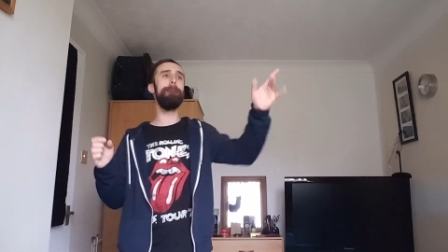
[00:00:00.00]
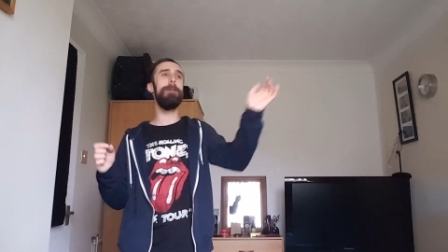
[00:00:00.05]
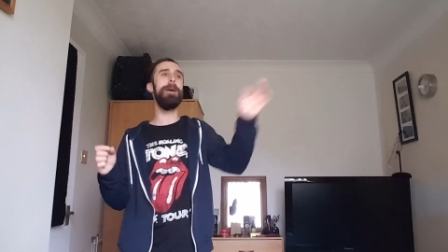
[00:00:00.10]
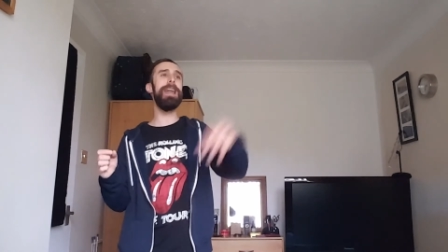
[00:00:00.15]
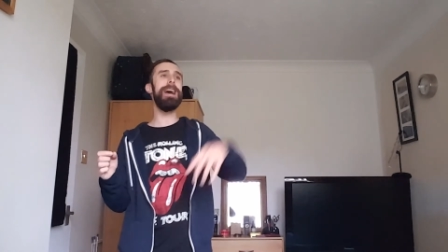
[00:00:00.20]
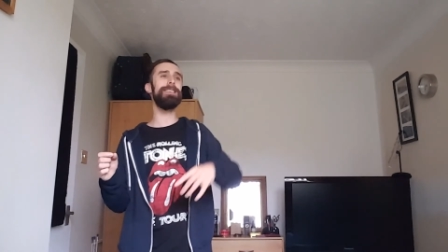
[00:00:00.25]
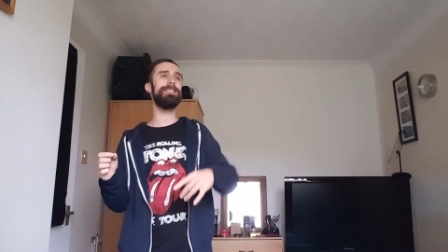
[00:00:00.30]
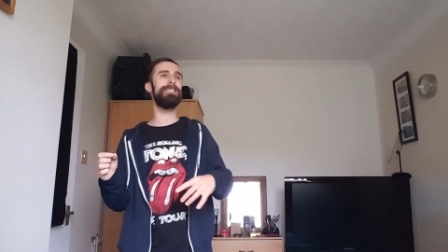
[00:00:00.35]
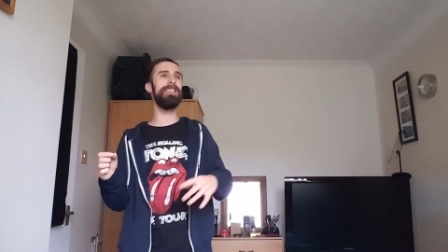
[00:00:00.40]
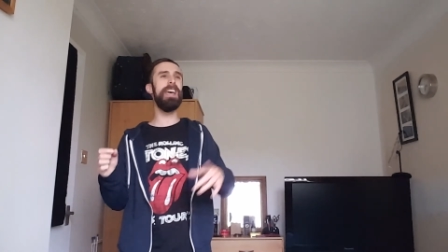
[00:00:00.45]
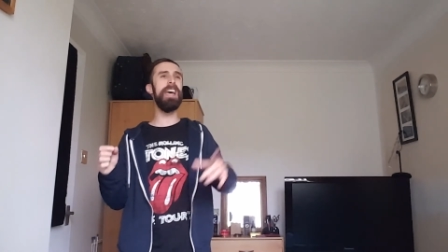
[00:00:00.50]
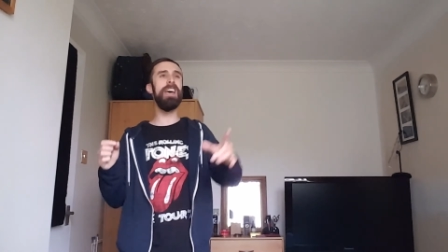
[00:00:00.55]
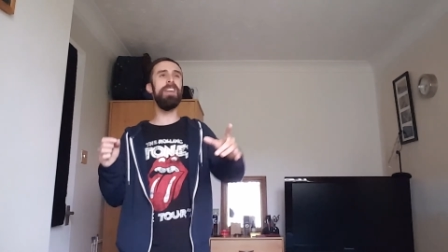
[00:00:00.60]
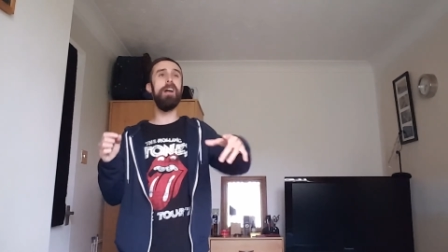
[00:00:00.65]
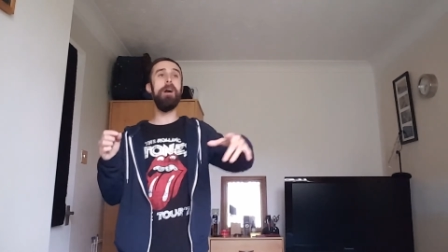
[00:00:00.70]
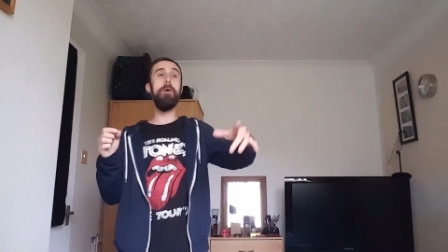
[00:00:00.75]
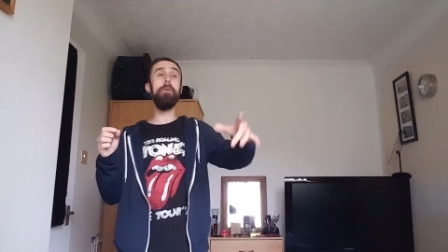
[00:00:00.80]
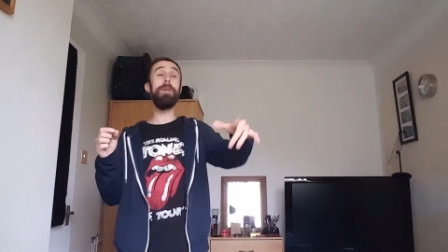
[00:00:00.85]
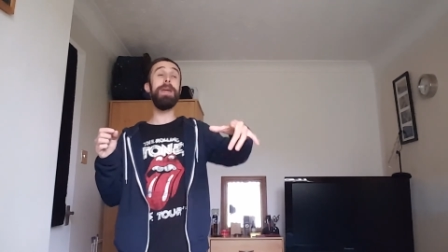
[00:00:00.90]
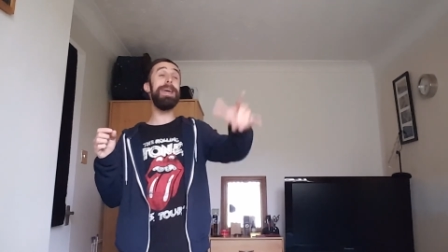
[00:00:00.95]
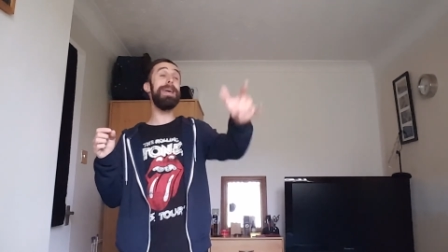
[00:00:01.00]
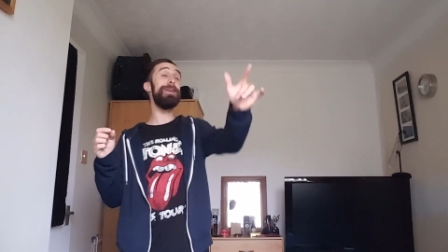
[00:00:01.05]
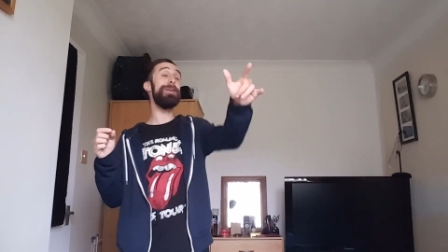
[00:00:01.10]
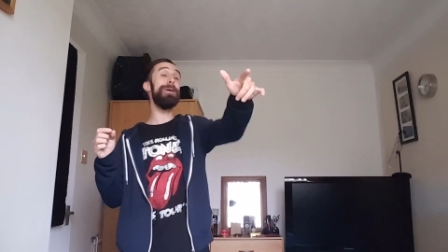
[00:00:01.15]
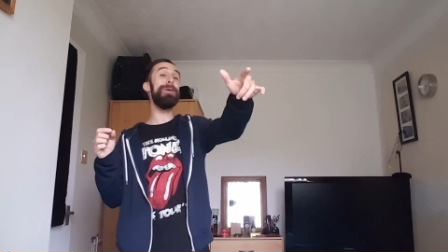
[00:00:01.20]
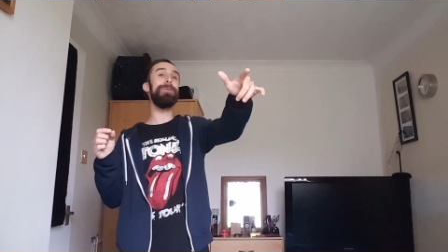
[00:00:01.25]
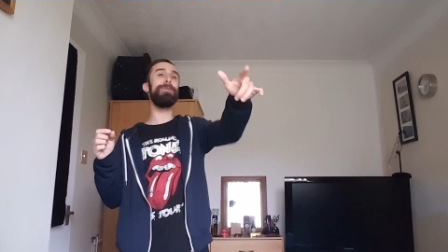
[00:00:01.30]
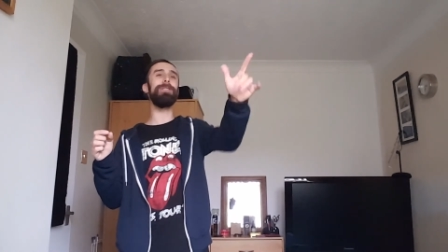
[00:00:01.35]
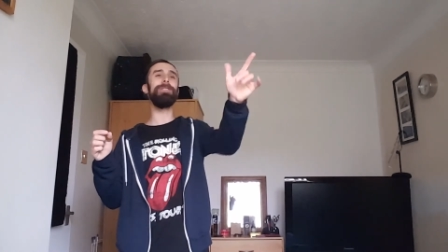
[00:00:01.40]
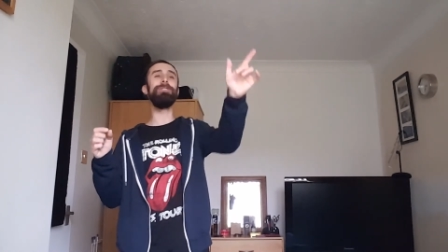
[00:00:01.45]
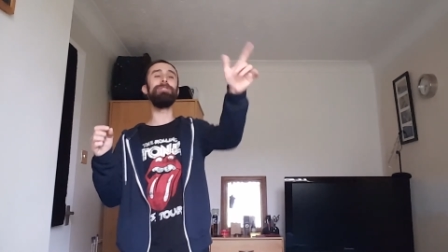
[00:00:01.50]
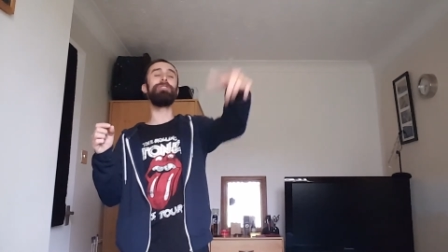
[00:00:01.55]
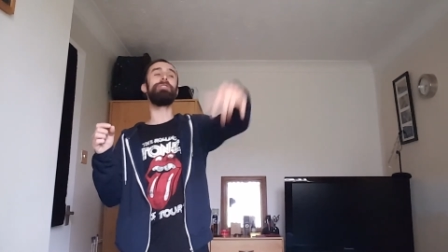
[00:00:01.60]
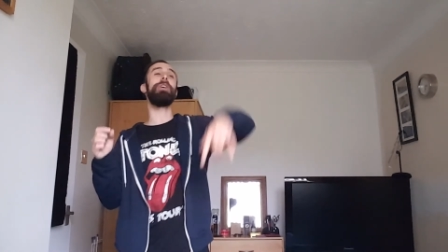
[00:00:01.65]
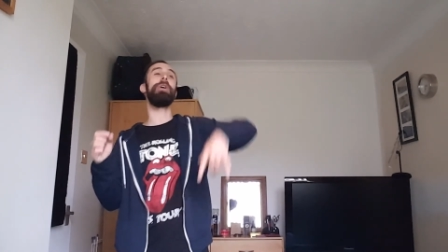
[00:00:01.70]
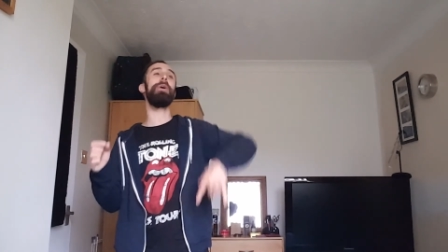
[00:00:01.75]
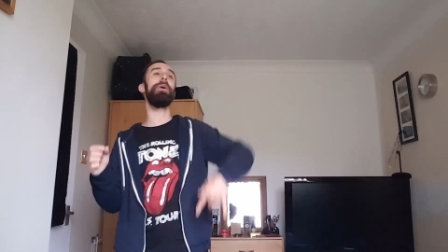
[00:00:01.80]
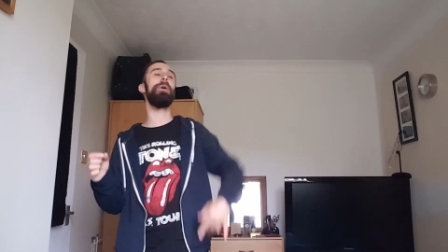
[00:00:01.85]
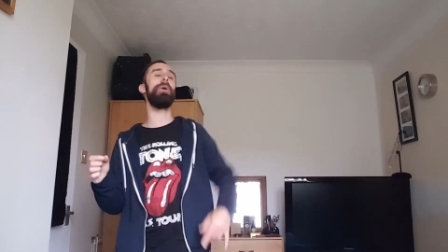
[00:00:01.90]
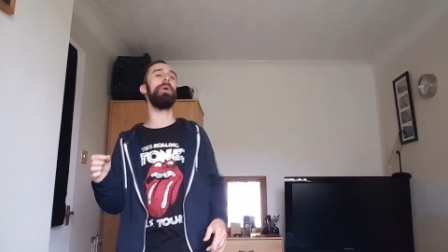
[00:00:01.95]
but I said only you can
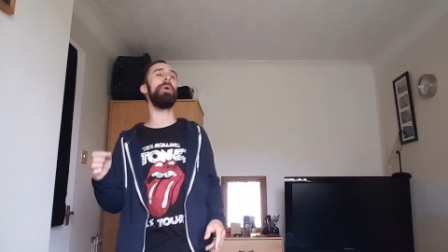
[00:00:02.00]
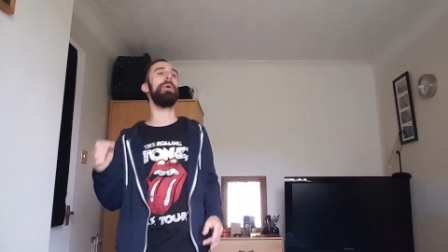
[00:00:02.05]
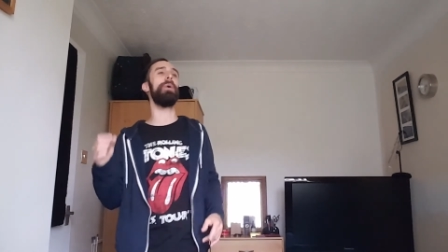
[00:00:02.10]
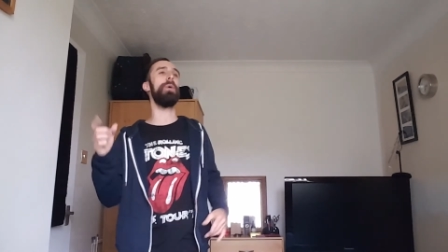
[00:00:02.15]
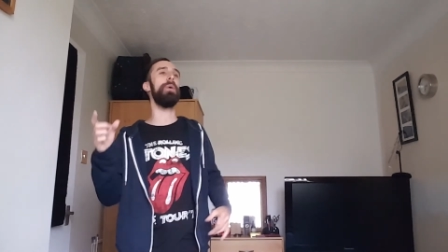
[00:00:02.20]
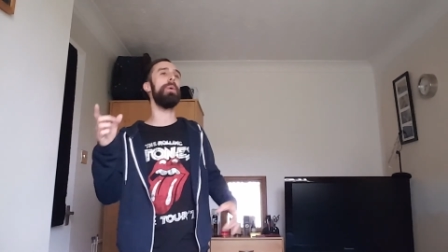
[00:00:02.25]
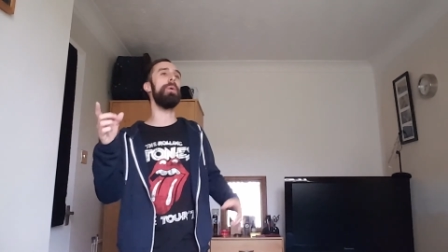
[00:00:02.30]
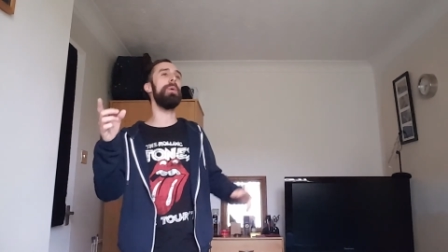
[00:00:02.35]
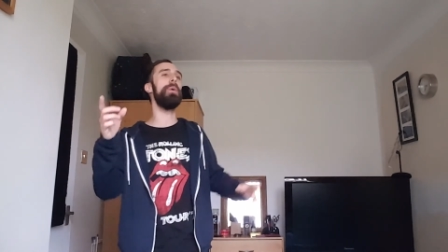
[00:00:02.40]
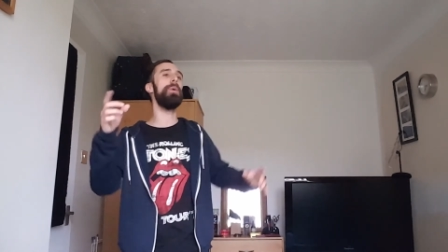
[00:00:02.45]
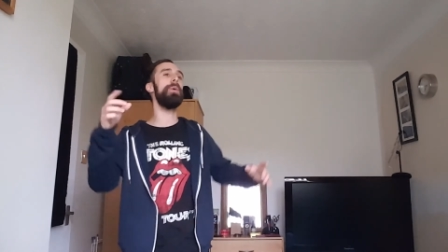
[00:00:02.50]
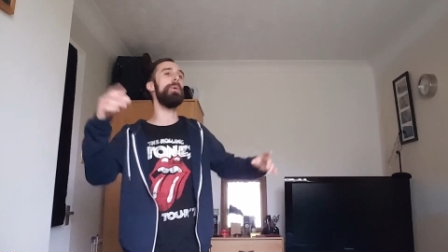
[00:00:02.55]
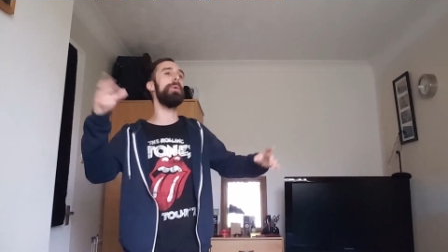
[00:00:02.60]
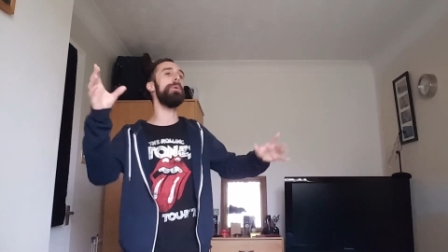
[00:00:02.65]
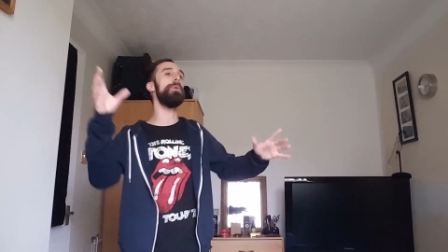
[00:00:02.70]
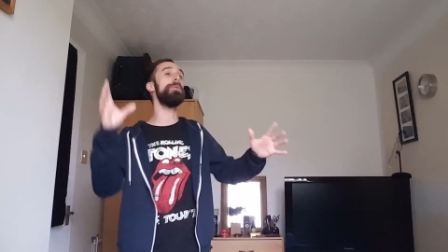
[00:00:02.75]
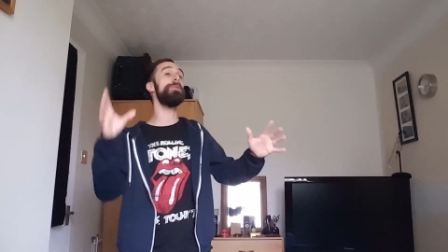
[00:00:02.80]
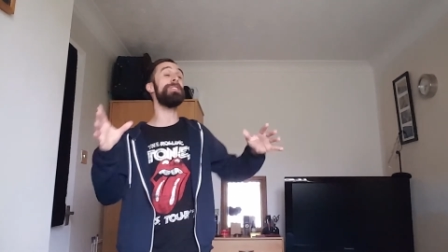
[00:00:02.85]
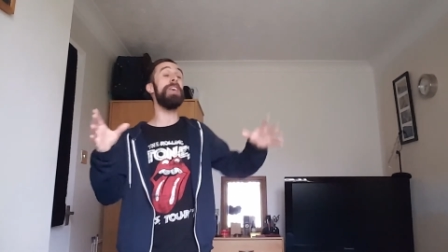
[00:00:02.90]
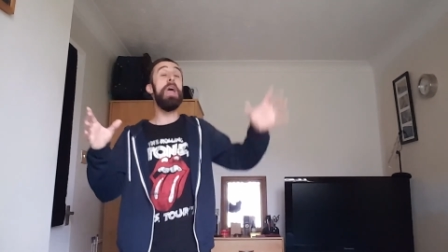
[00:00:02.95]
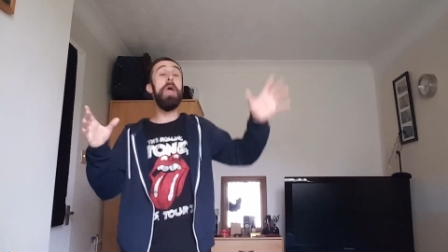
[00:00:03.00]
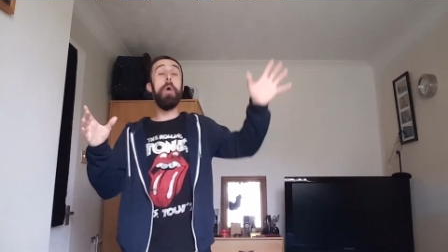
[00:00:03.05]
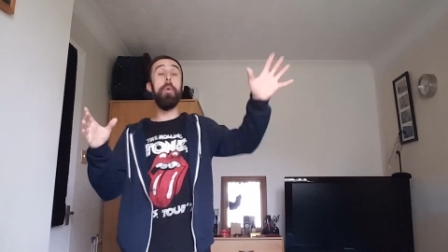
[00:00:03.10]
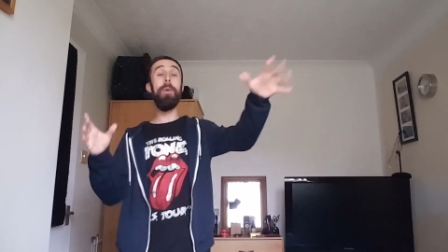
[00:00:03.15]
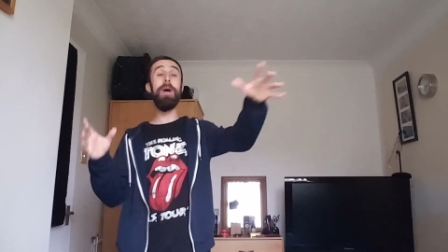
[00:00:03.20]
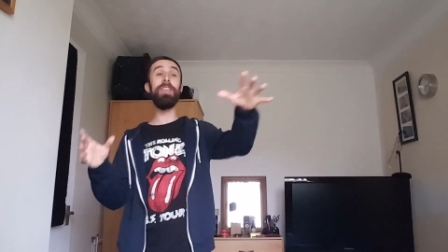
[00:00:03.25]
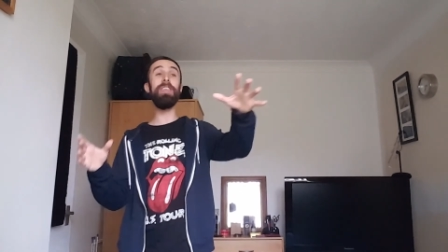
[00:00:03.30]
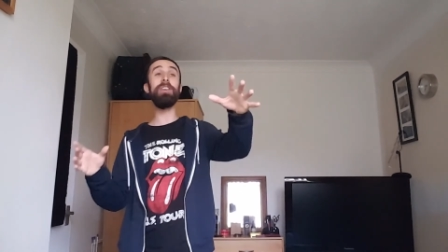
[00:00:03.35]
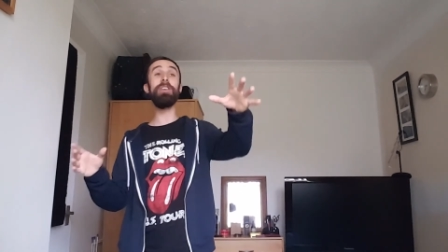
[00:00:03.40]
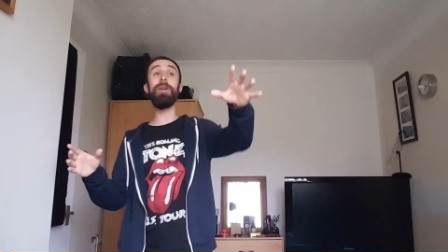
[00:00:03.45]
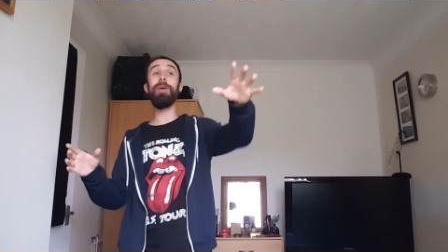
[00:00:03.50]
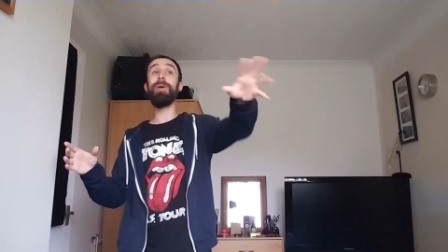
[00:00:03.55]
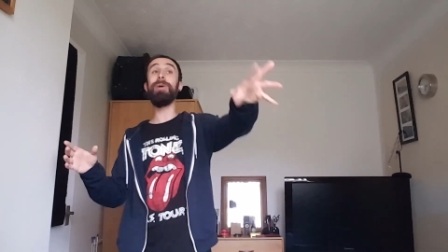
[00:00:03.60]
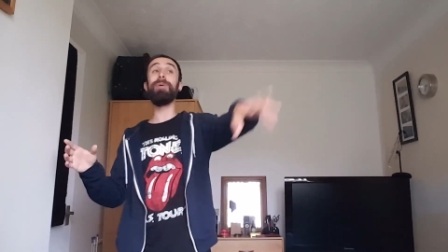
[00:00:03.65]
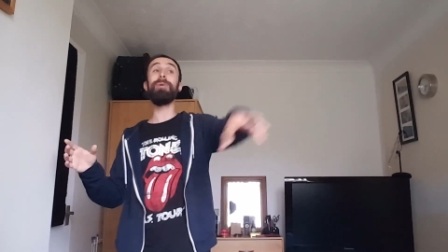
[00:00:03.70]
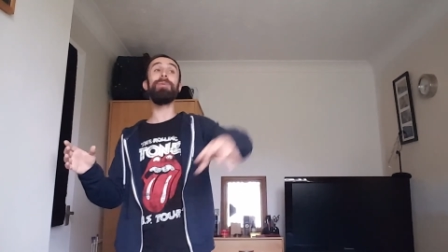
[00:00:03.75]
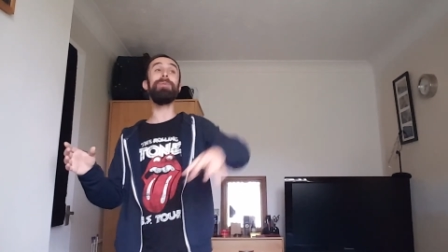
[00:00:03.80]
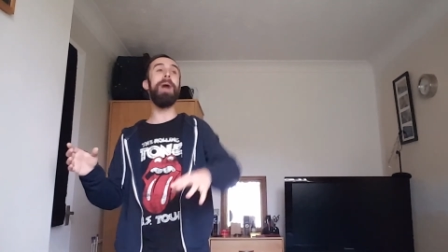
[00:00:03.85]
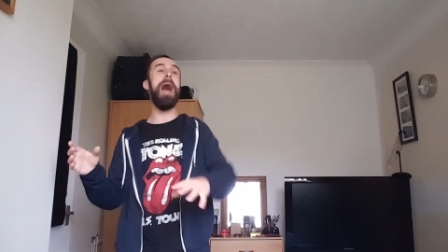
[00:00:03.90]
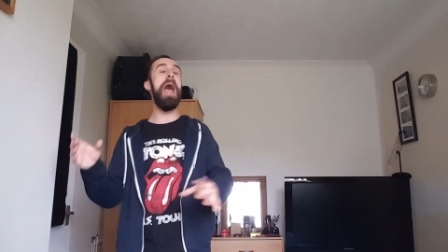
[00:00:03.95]
choose whether
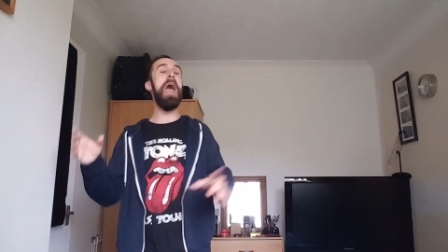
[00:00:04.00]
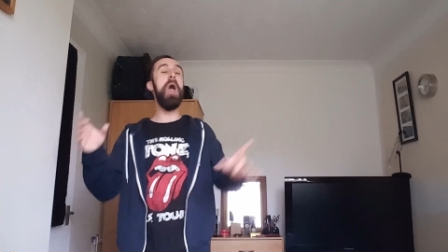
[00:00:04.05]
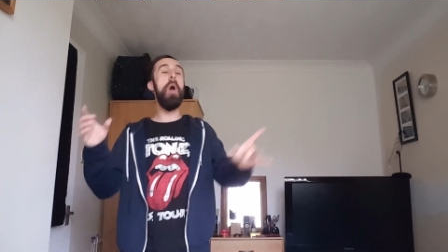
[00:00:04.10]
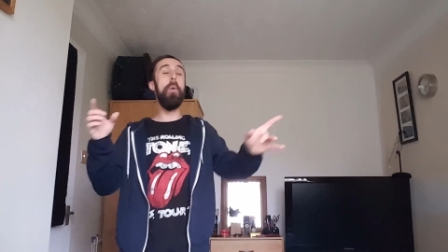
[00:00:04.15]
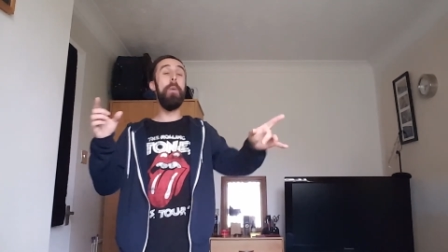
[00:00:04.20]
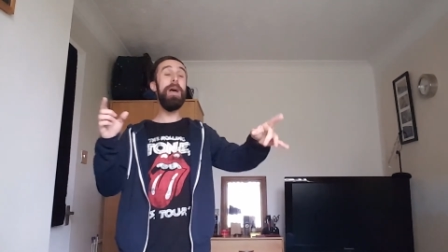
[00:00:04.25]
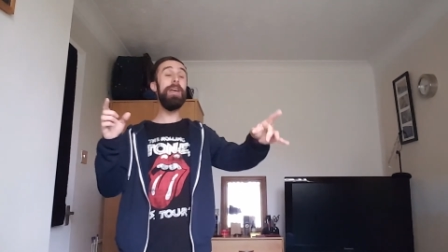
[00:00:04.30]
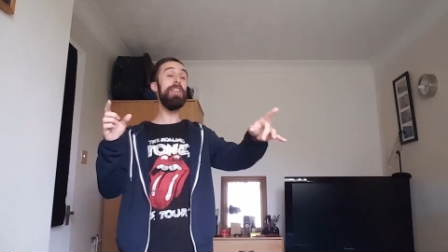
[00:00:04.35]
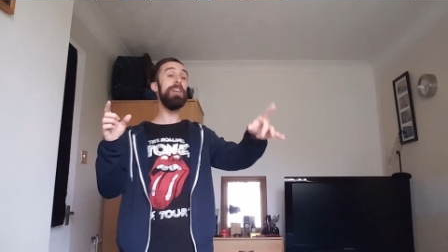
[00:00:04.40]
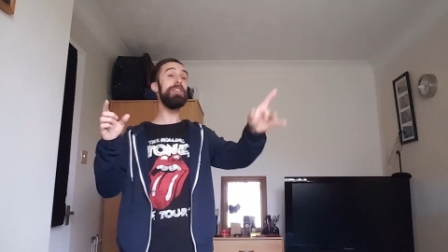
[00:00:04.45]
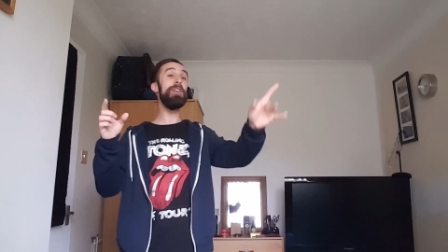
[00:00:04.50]
you, whether